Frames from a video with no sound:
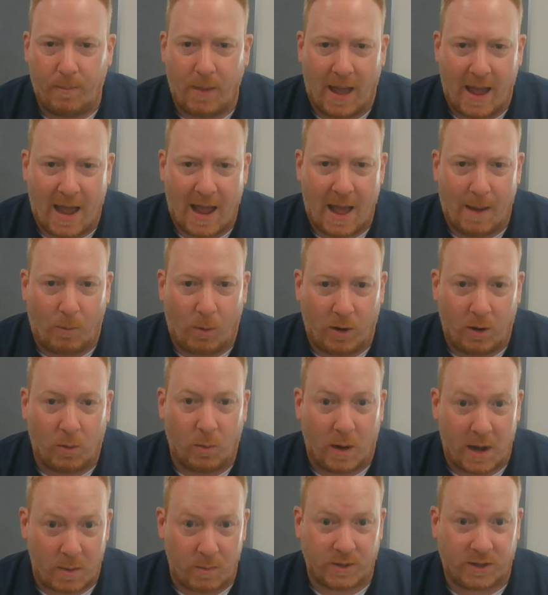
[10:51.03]
Ahab wondered
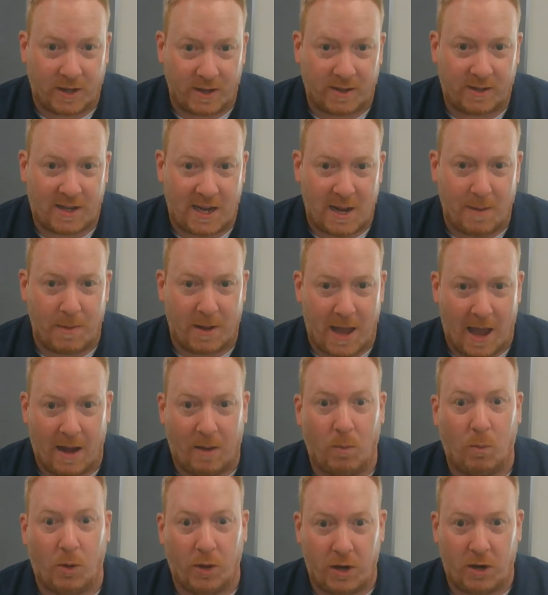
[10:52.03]
when he was going to see him
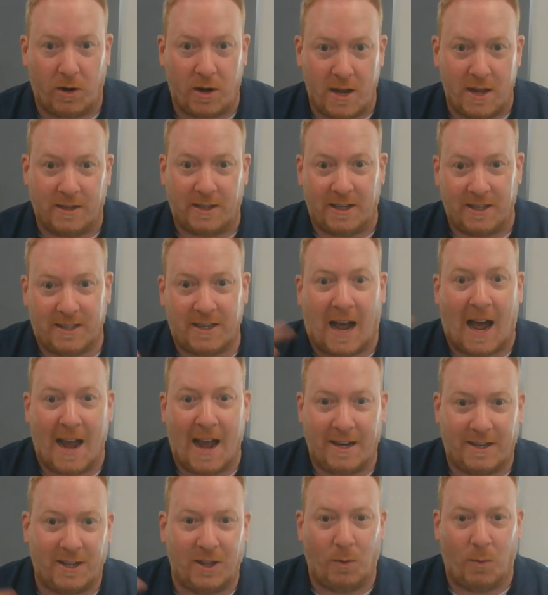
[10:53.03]
again. Well, here he is. He's
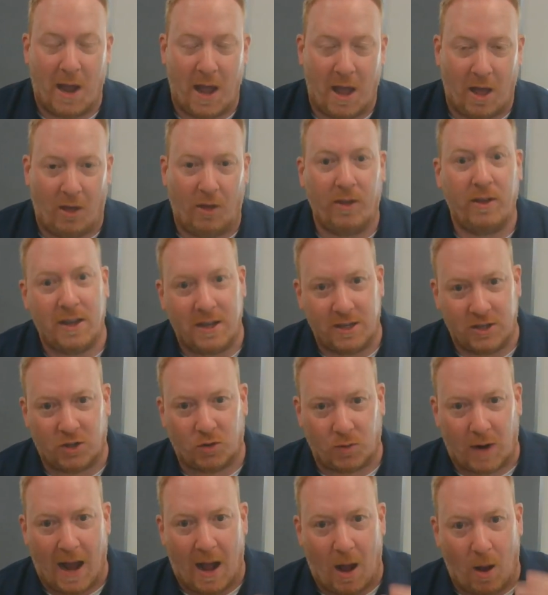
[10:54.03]
tied to the whale. He's
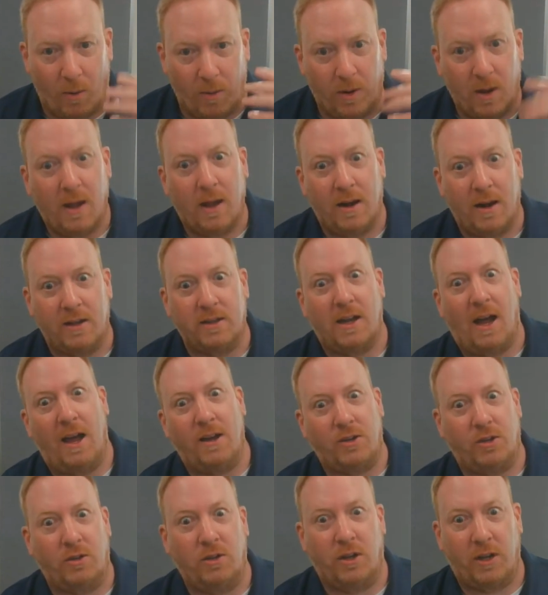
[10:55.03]
drowned, and his
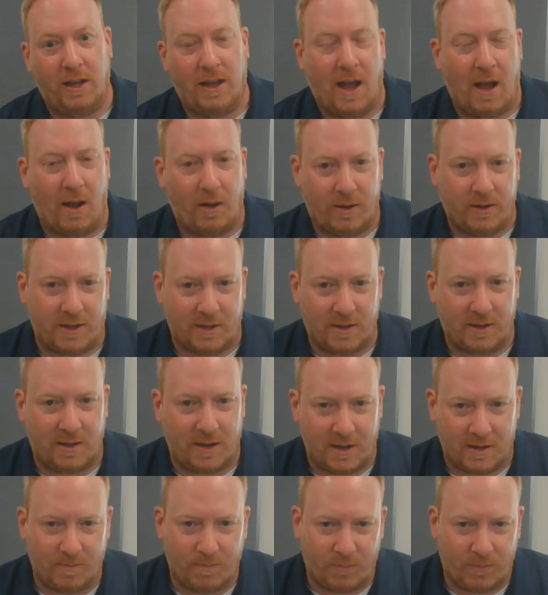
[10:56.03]
eyes are looking out because
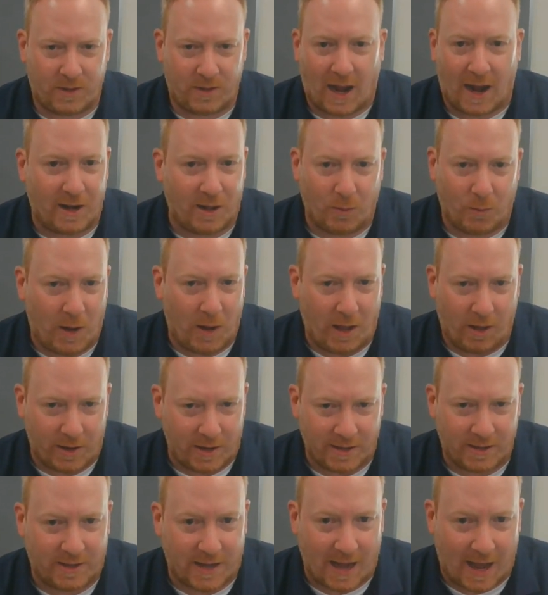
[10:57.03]
he's tied to the whale and
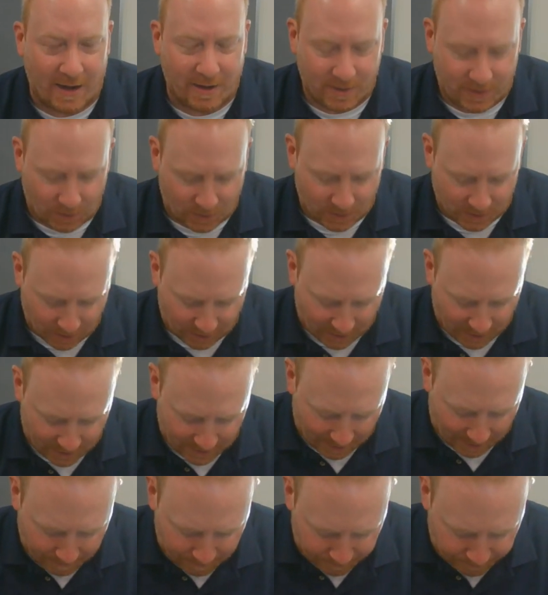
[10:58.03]
he's dead. So he's looking at
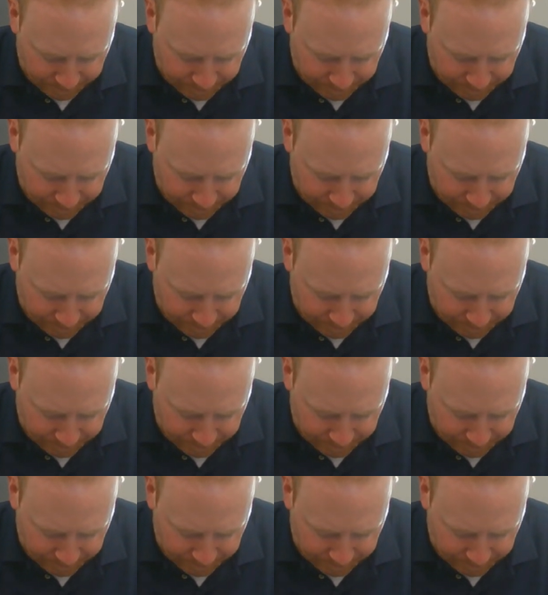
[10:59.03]
them.